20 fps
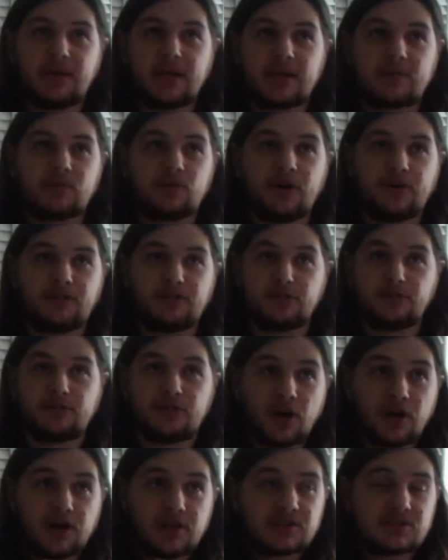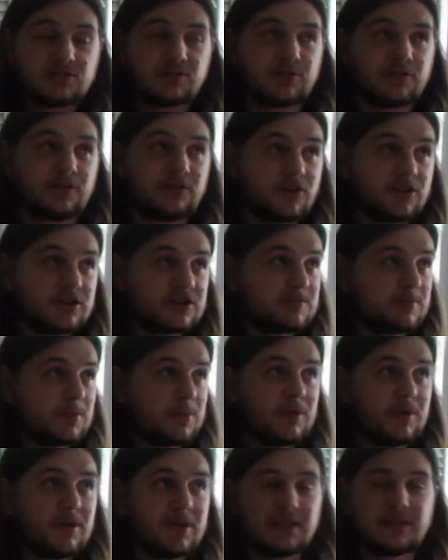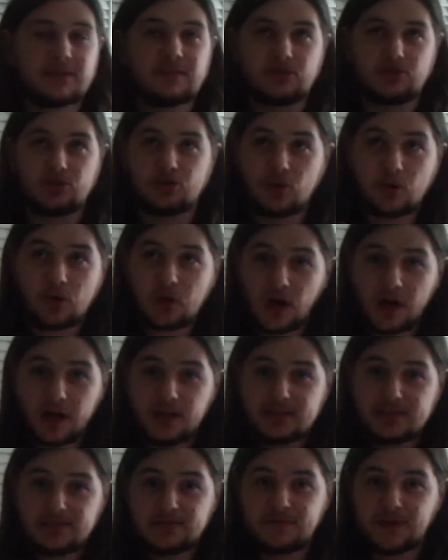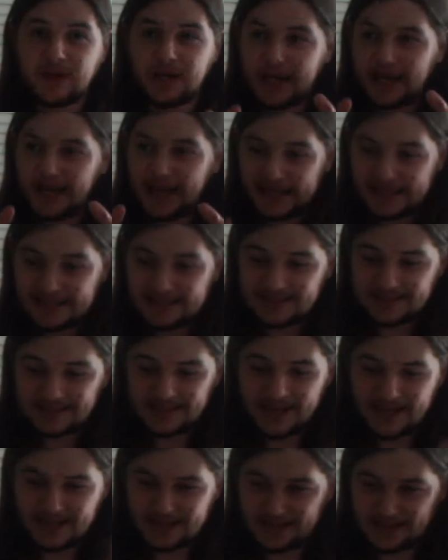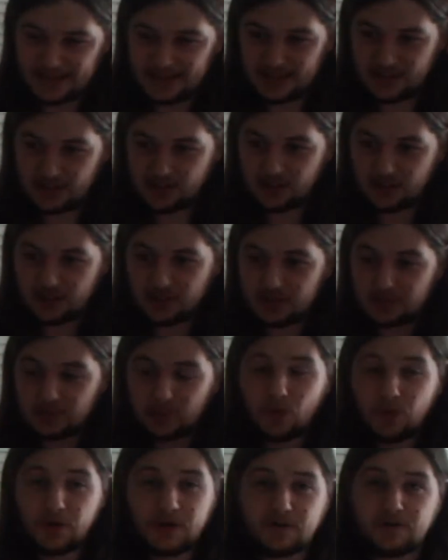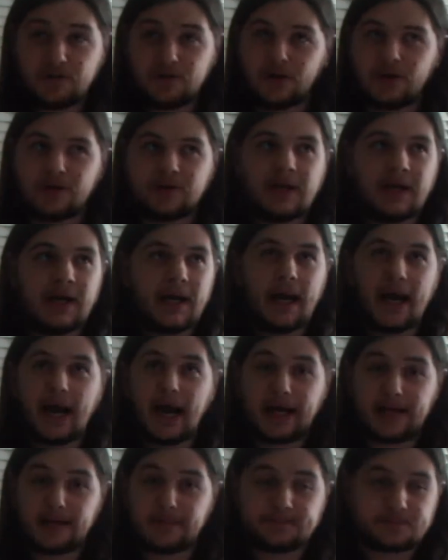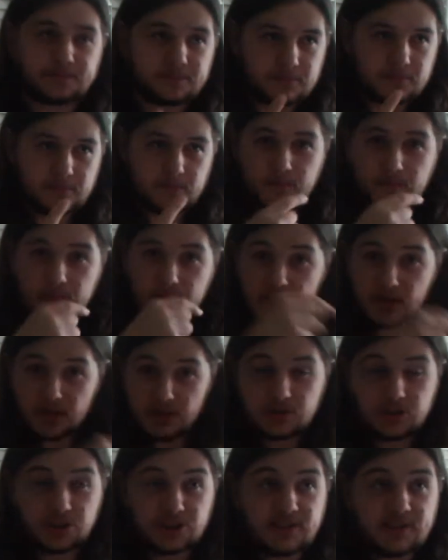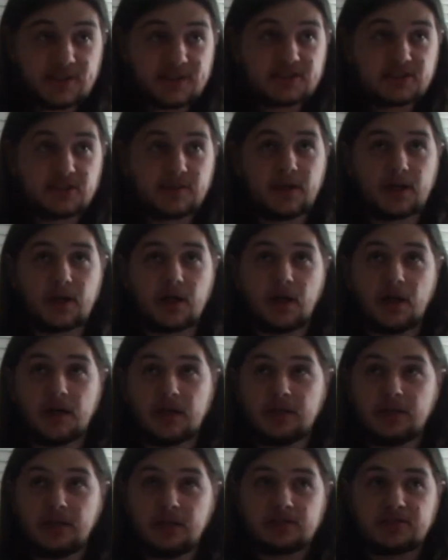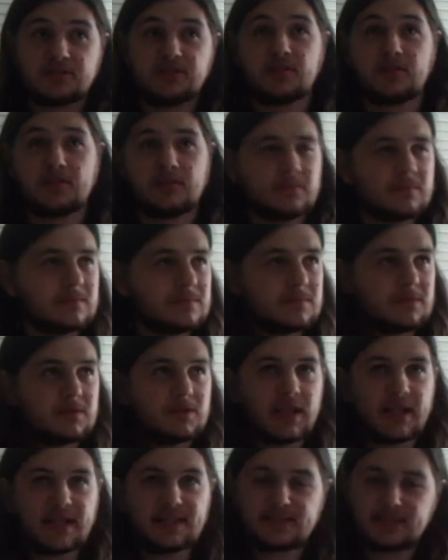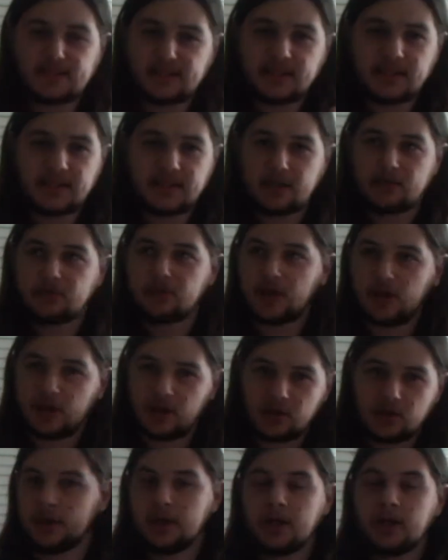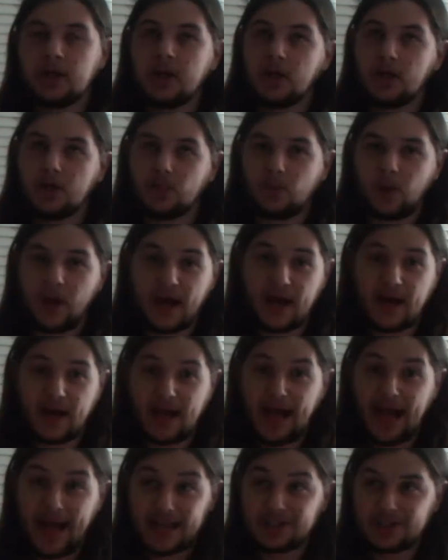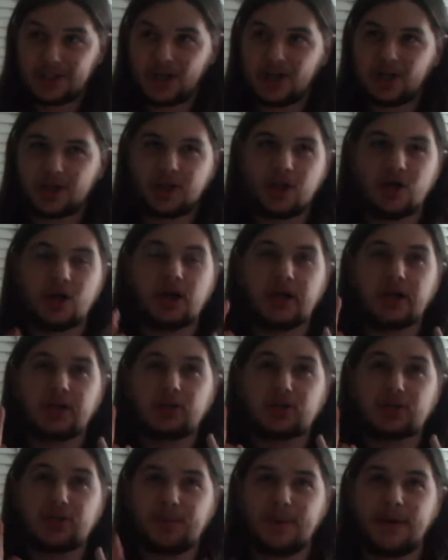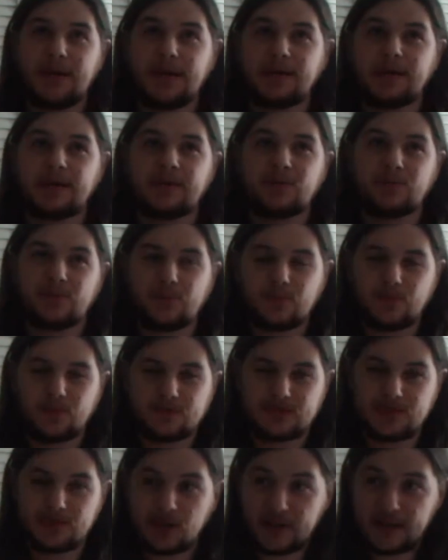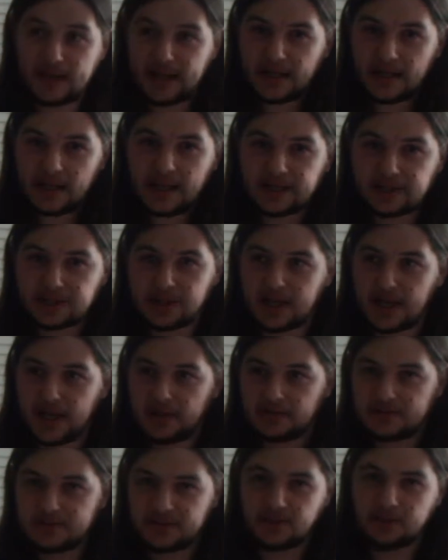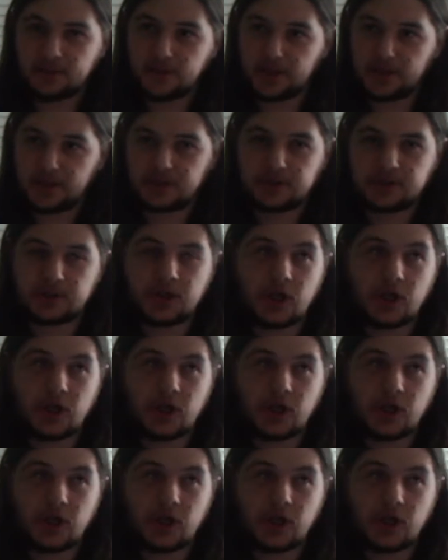And we have the frogs with the frog spawn and all kinds of insects, and it's just wonderful. And just this summer gone, so less than a year ago, we had a hedgehog come in. So we've got the little hedgehog house in the bush.